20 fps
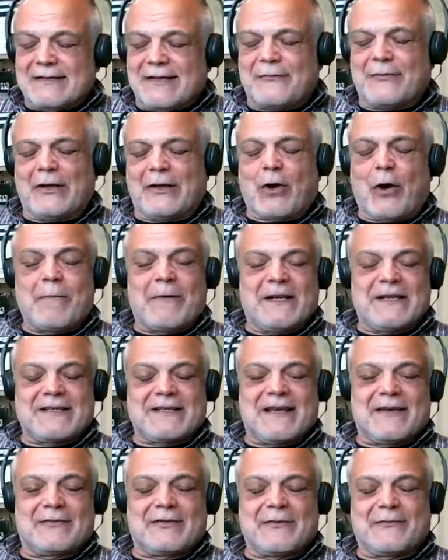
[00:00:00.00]
different
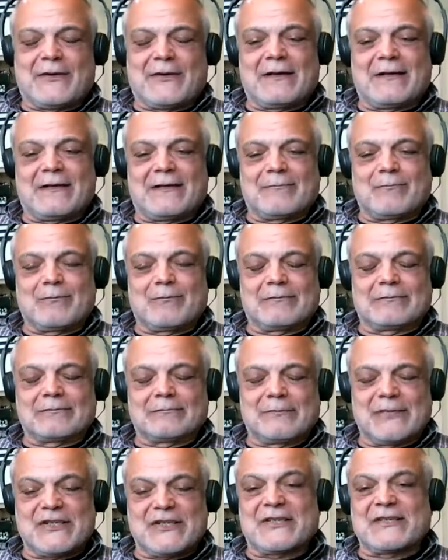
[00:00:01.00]
companies have
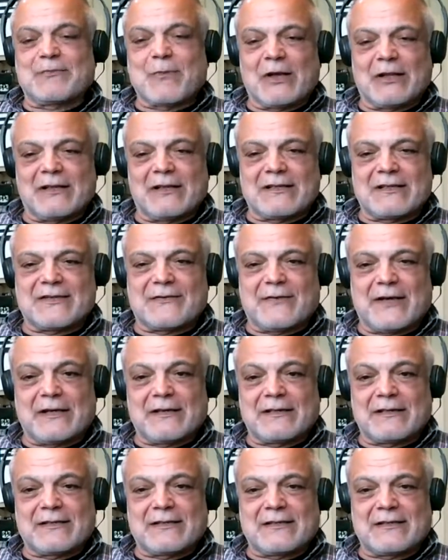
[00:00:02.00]
different business models as
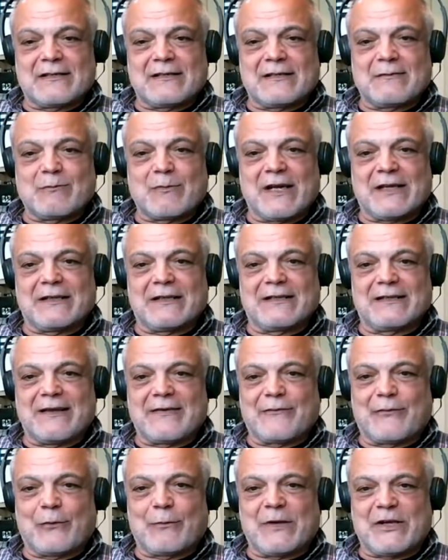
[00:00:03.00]
far as mining
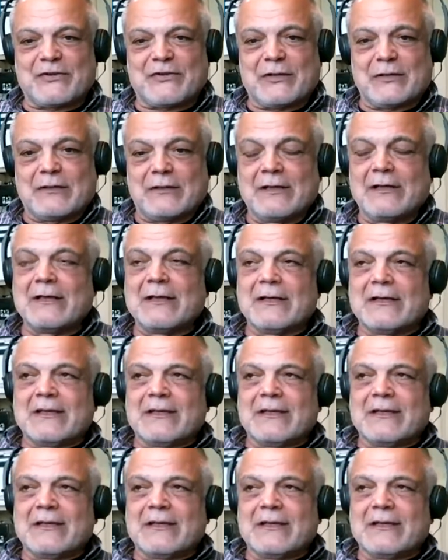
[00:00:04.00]
the information,